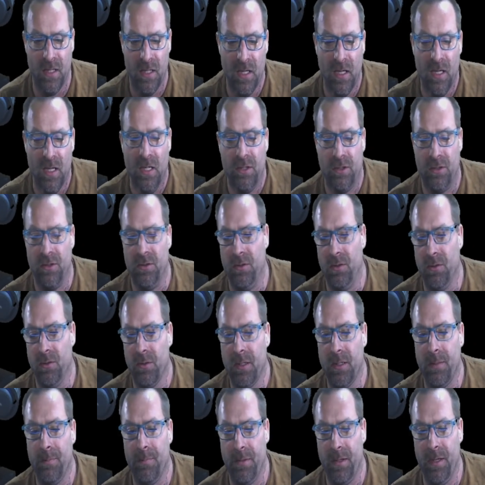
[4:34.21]
So
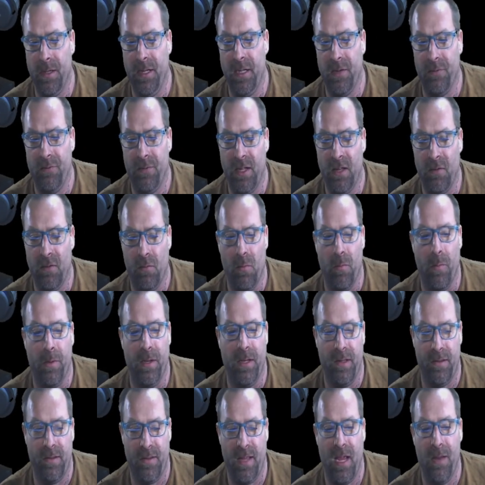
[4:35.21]
during breeding events, we will be
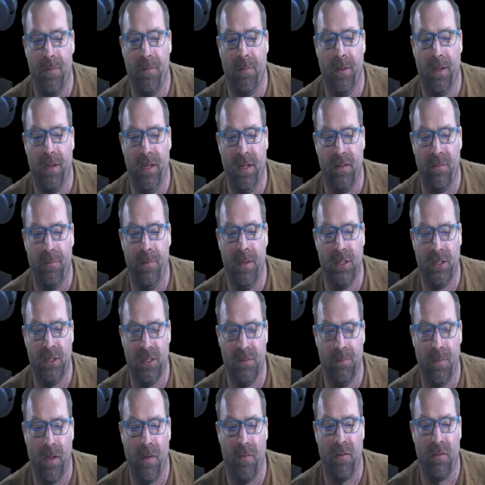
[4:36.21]
disabling these
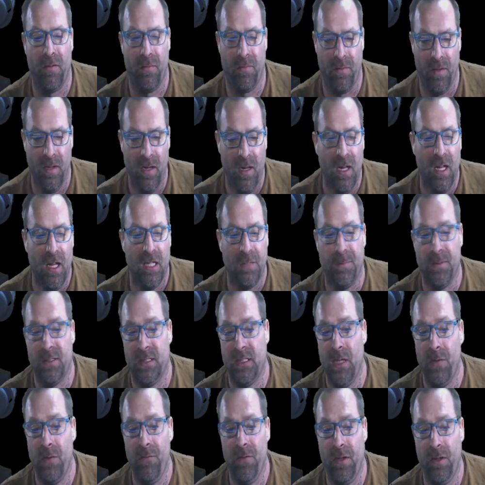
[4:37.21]
mission buffs
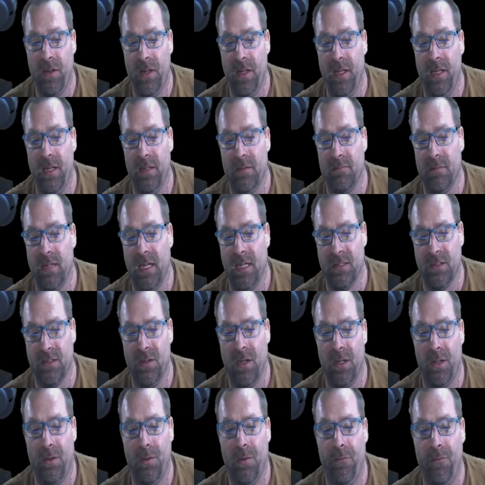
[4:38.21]
specifically as
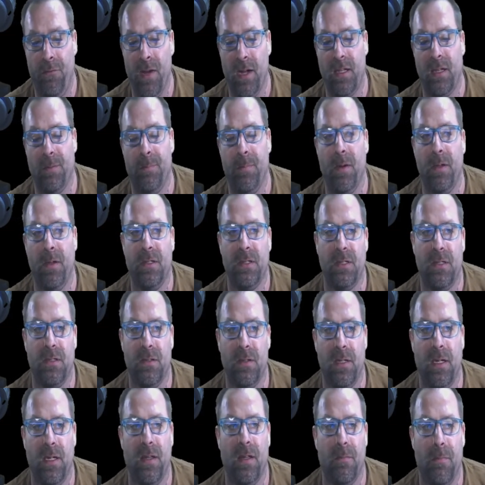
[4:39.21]
not to affect the bonuses
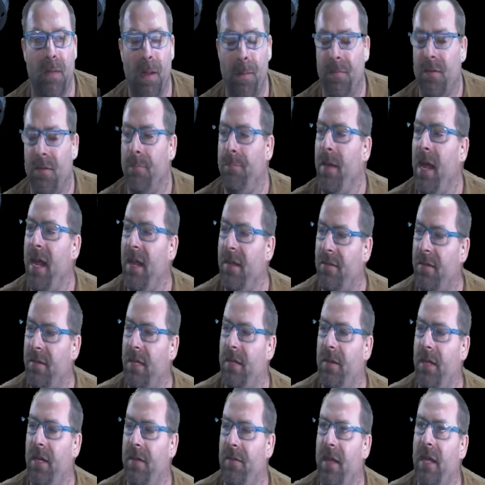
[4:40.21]
on other maps. So
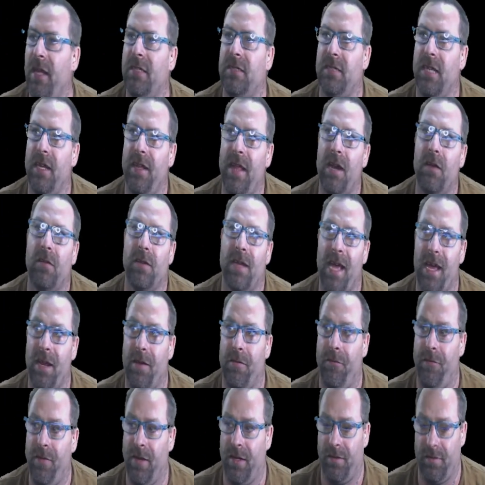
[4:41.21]
basically, they say they don't know how to
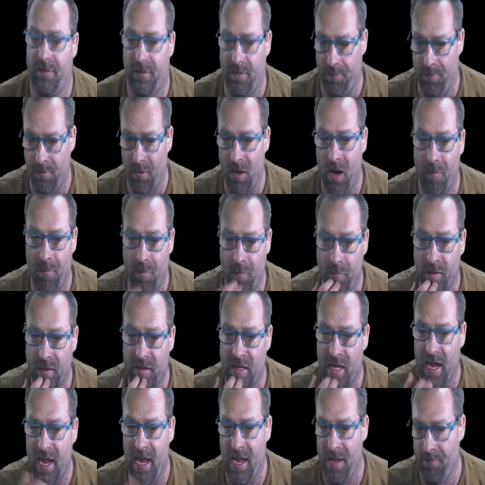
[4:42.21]
fix the problem that
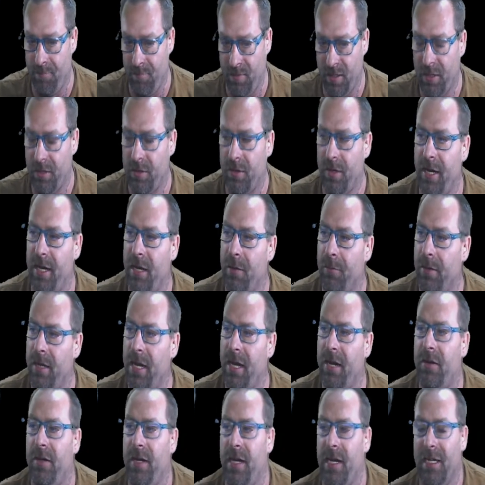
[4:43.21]
they had created when they
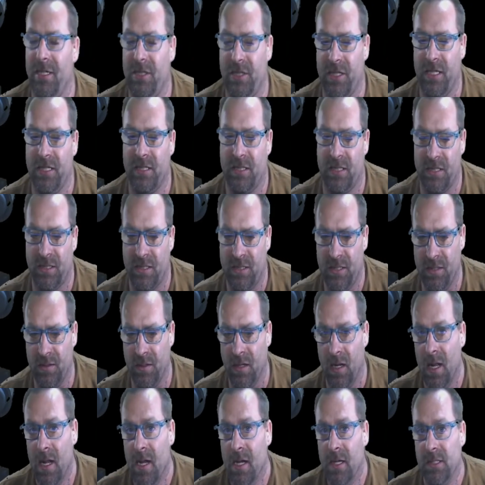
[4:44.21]
created Genesis 2.
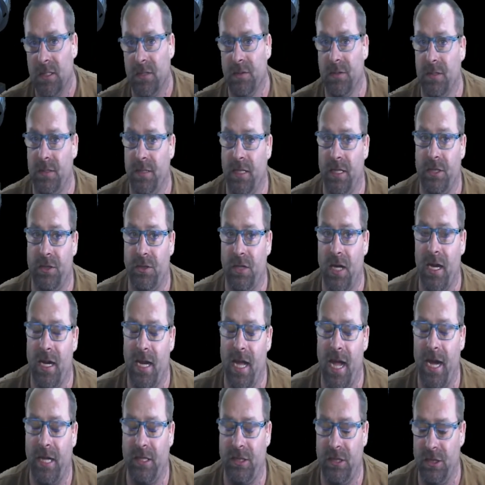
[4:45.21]
So instead of trying to
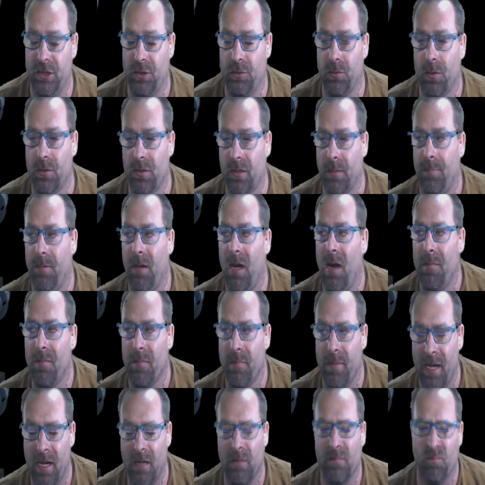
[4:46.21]
actually sort the problem
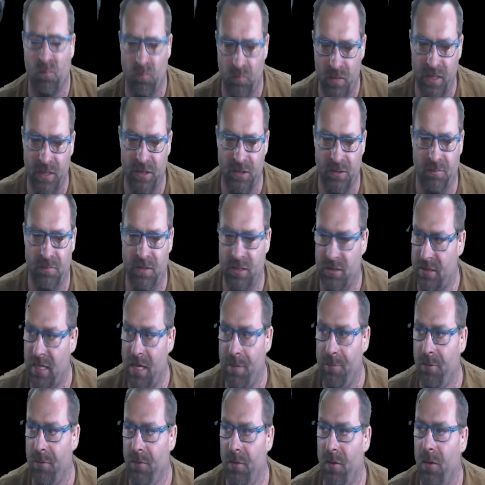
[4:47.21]
out, they just
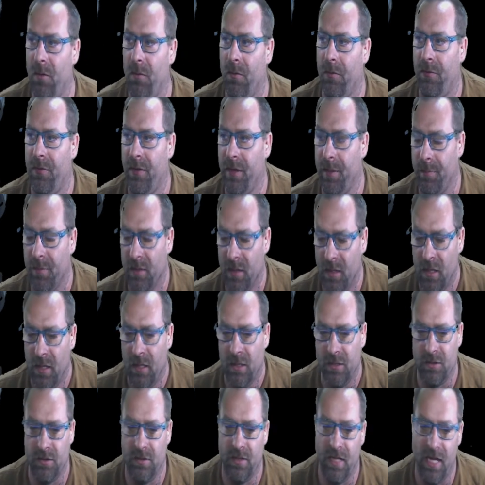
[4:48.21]
disable the whole thing.
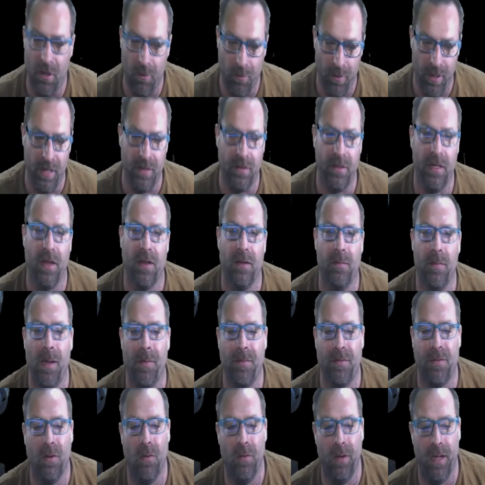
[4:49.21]
So that way the other
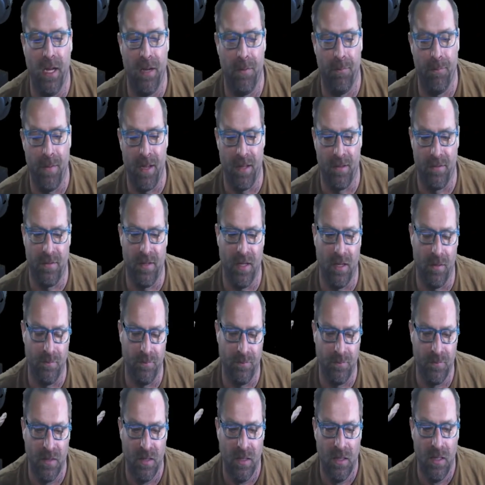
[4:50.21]
maps don't get messed up.
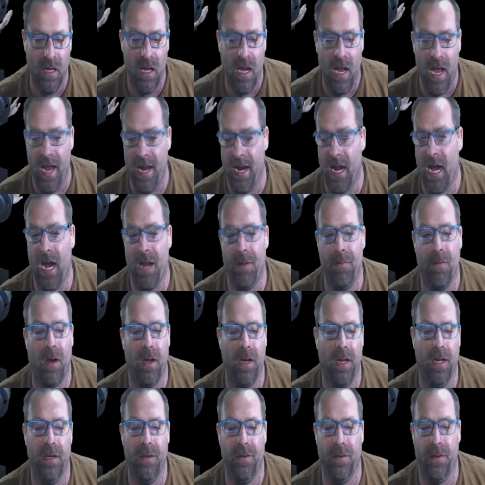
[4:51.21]
And I am
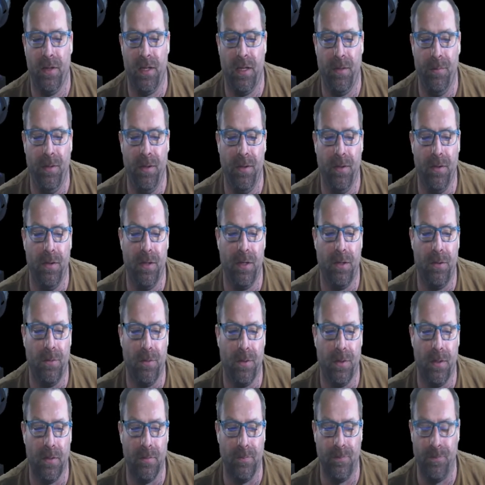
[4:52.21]
not into the community
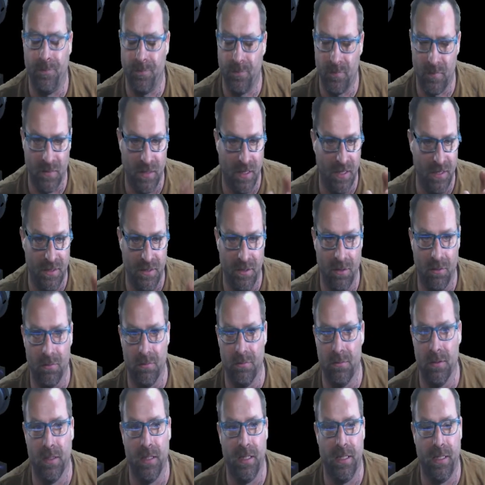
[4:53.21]
corner. I don't
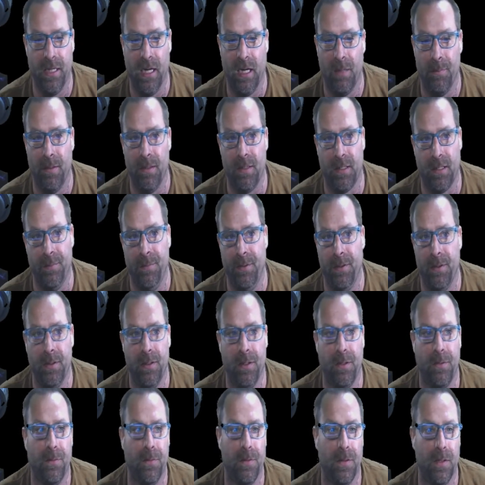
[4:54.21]
really care about the community
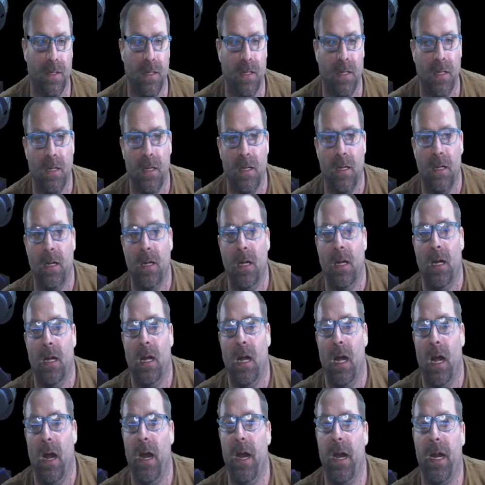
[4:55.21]
corner.
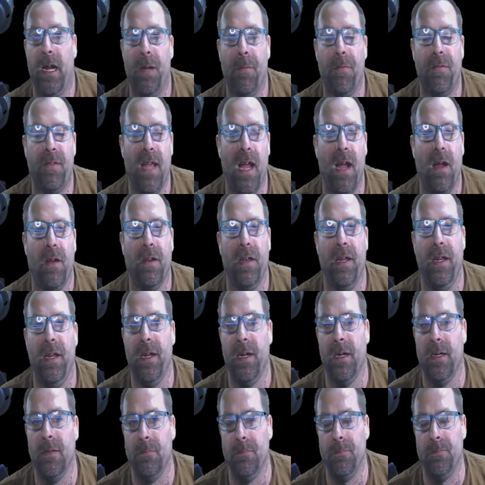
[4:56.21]
All right, it comes down
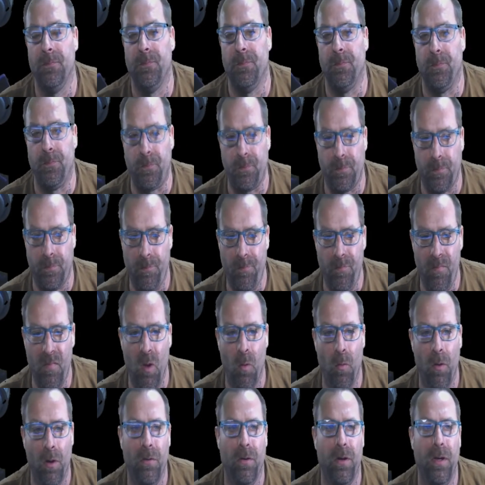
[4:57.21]
here.
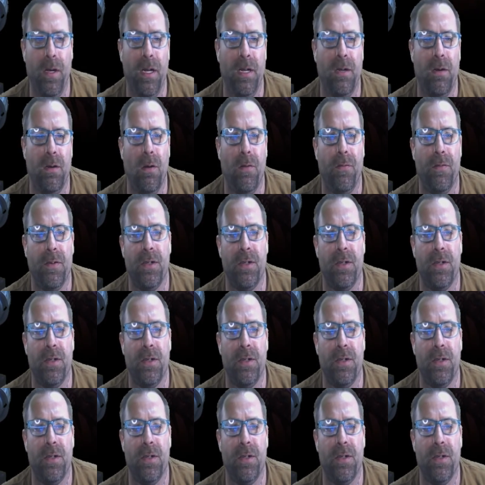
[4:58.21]
We're going to go over to